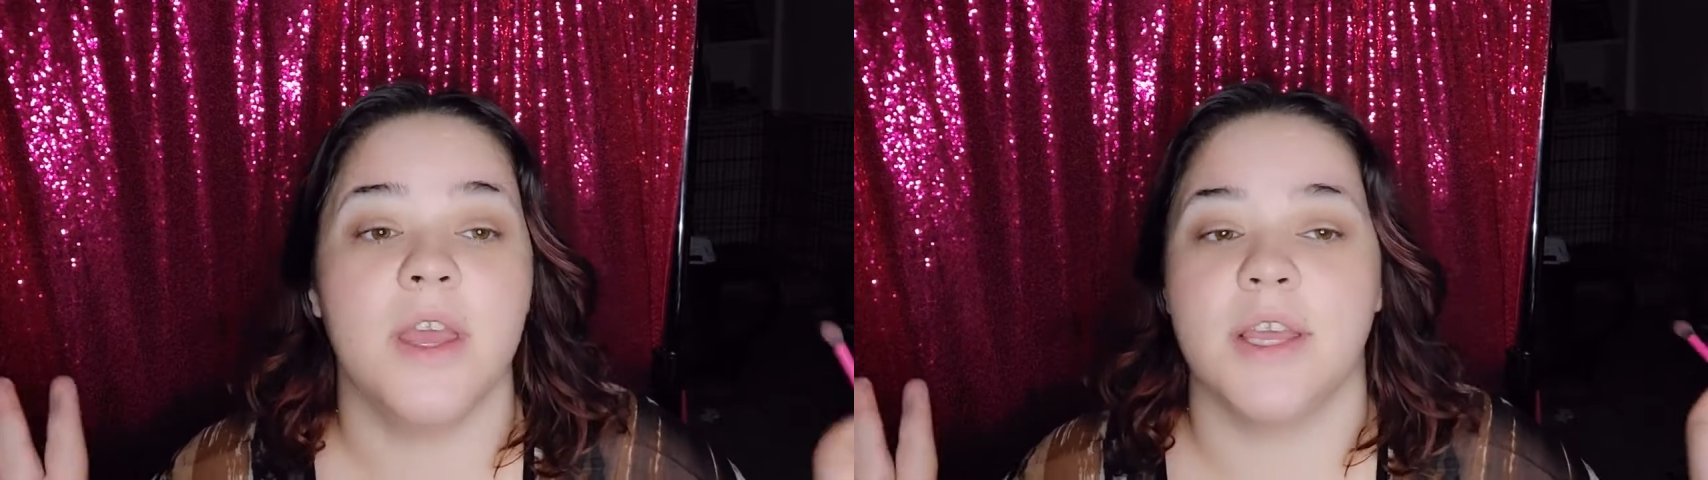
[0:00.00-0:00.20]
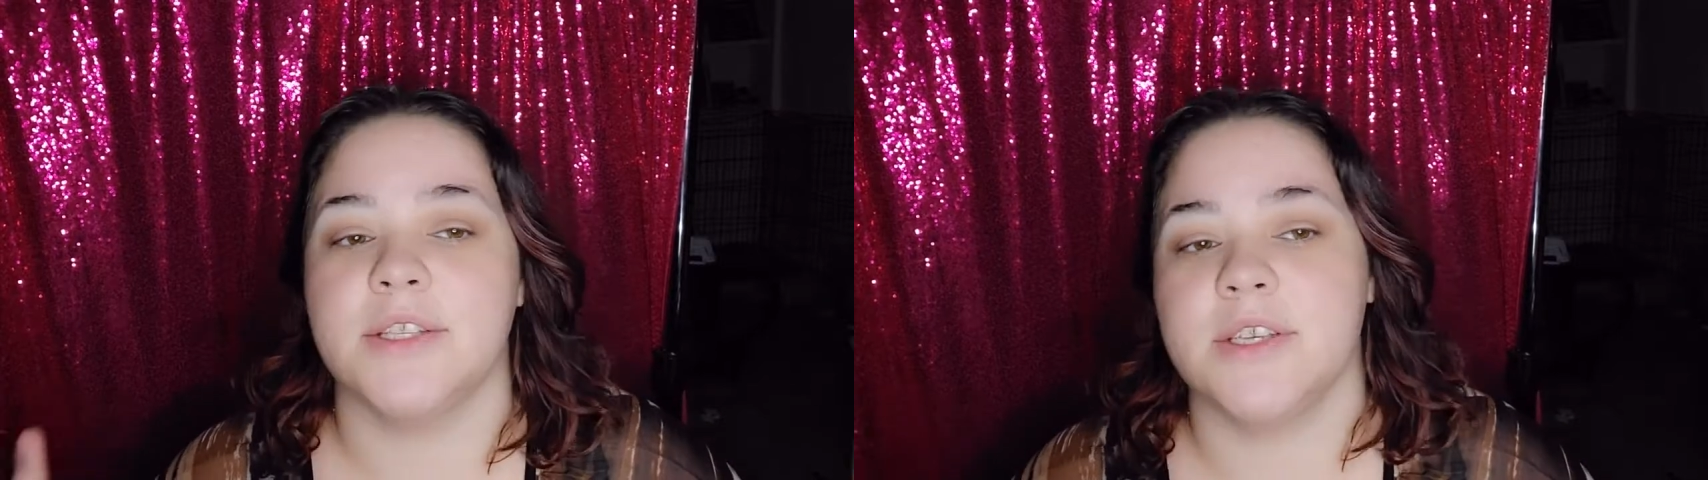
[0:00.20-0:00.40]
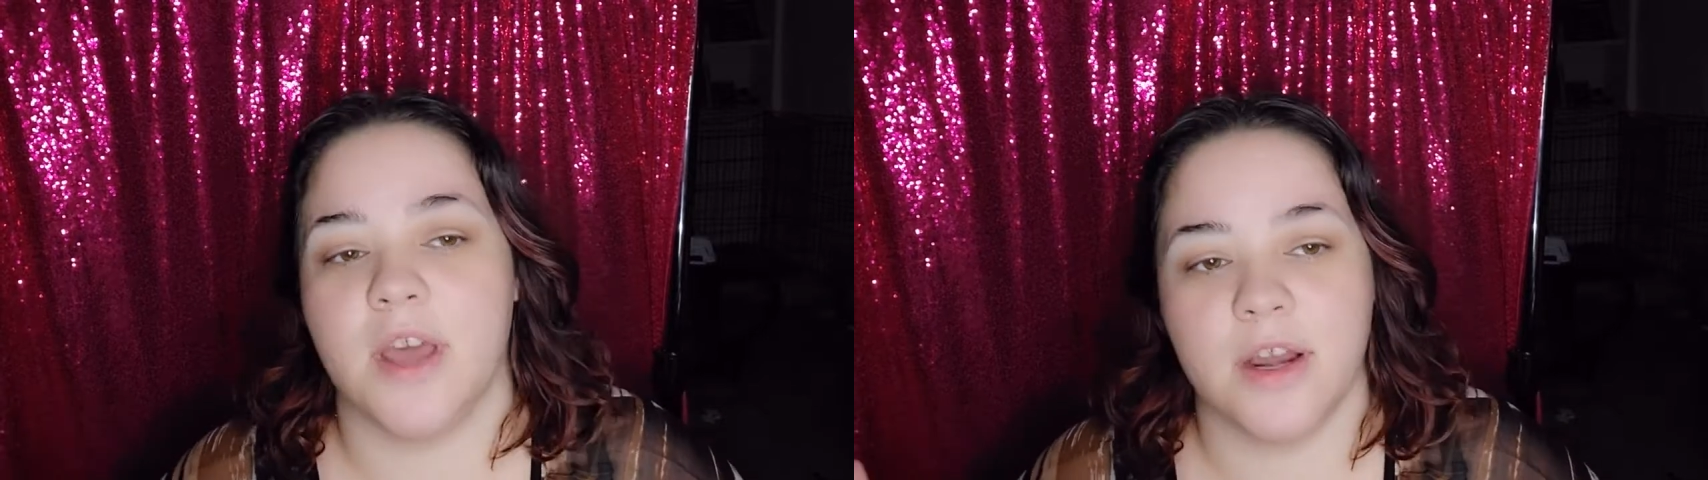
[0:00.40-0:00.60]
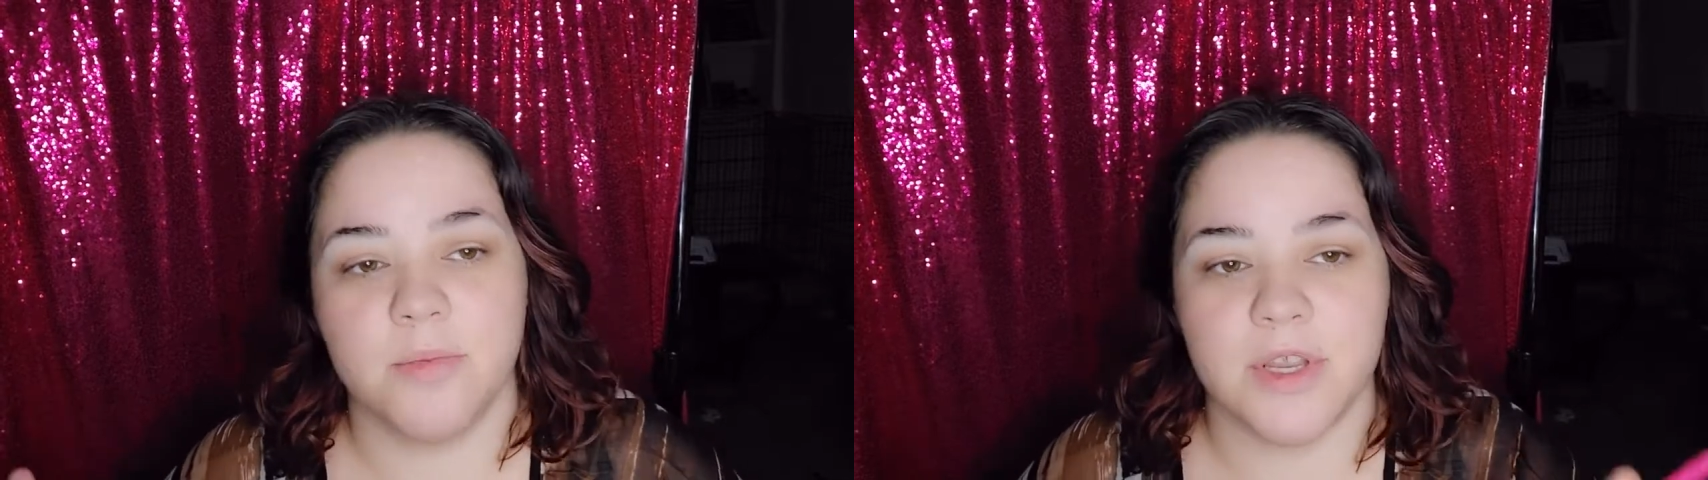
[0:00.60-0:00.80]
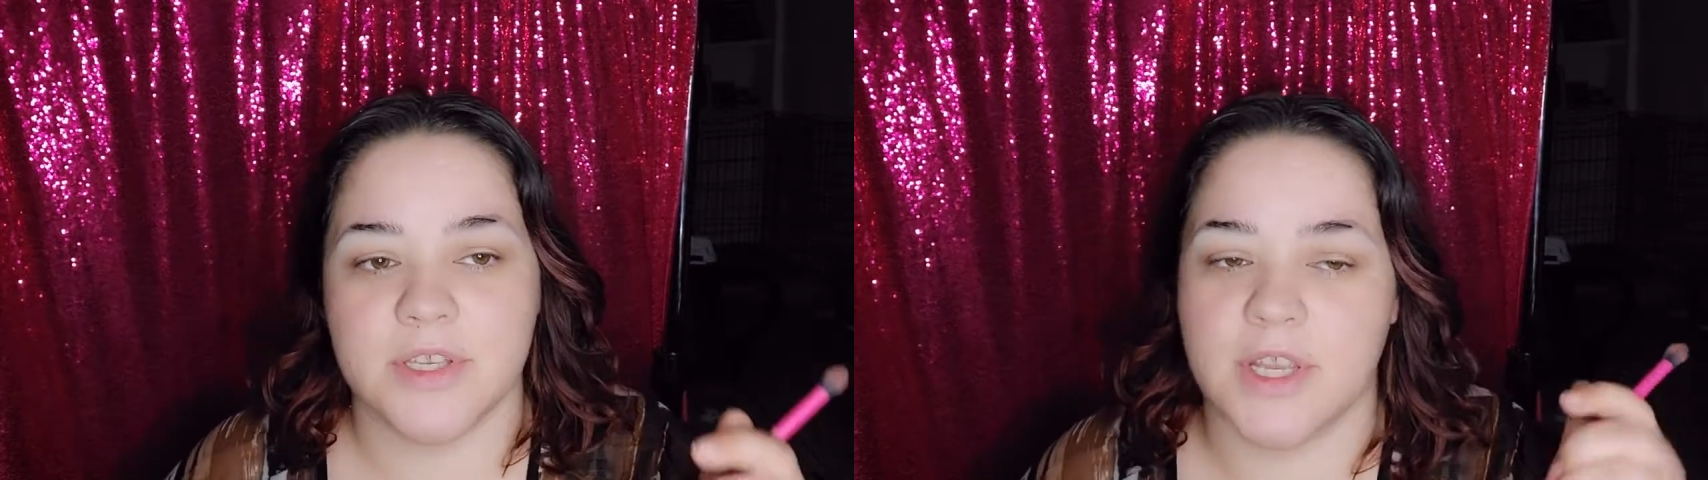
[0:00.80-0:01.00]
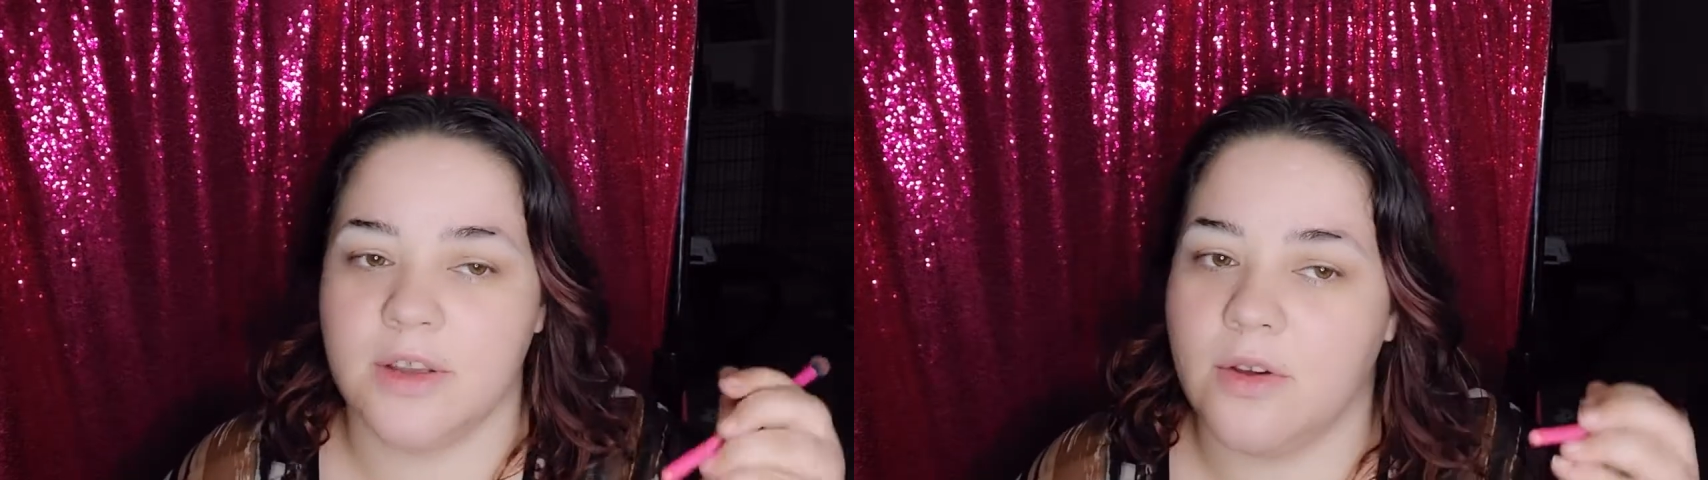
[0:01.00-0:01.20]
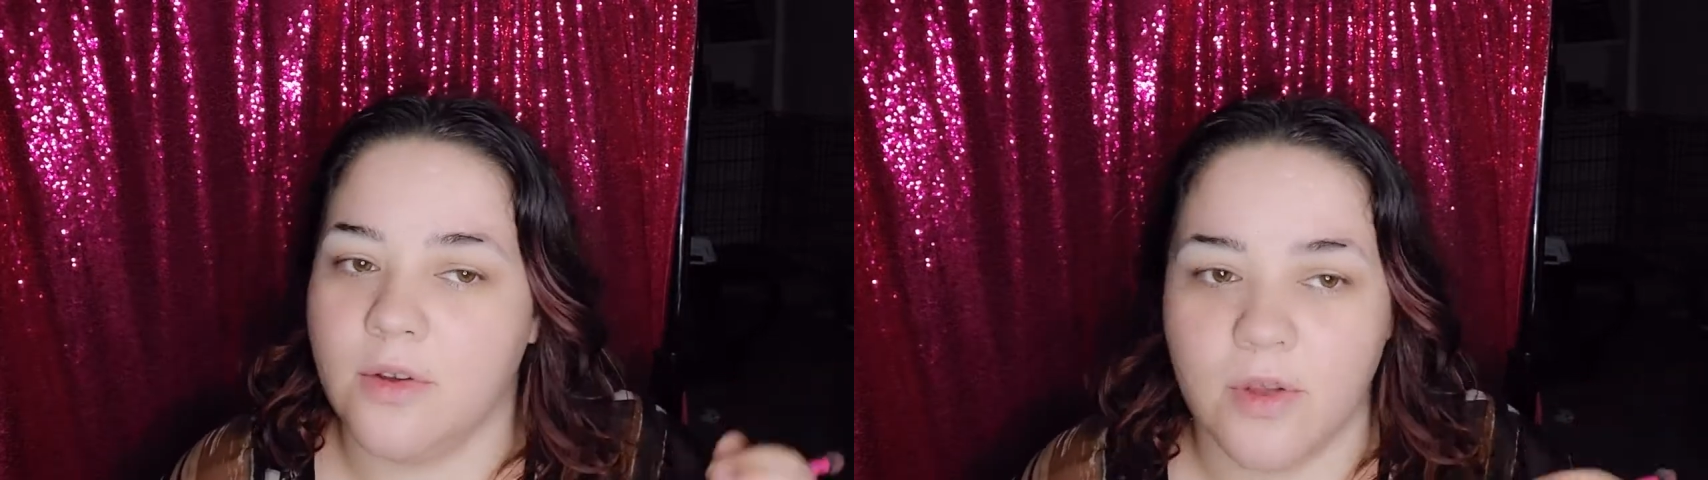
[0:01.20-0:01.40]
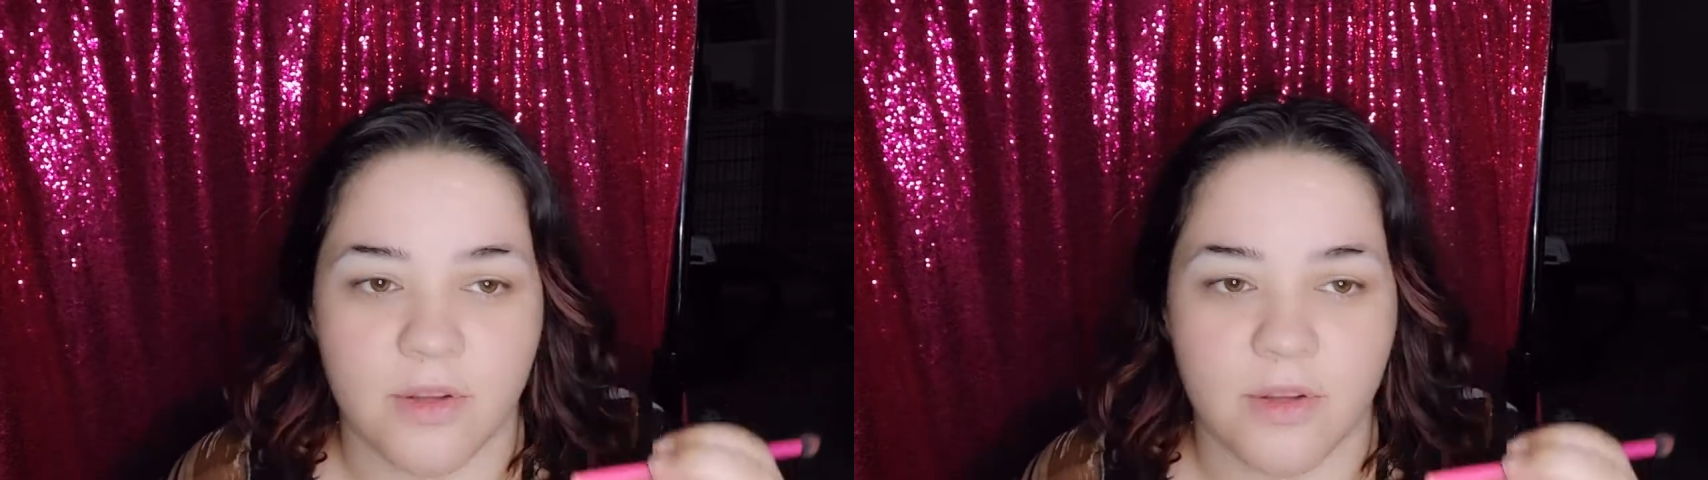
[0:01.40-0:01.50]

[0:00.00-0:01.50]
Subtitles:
It's not a big deal.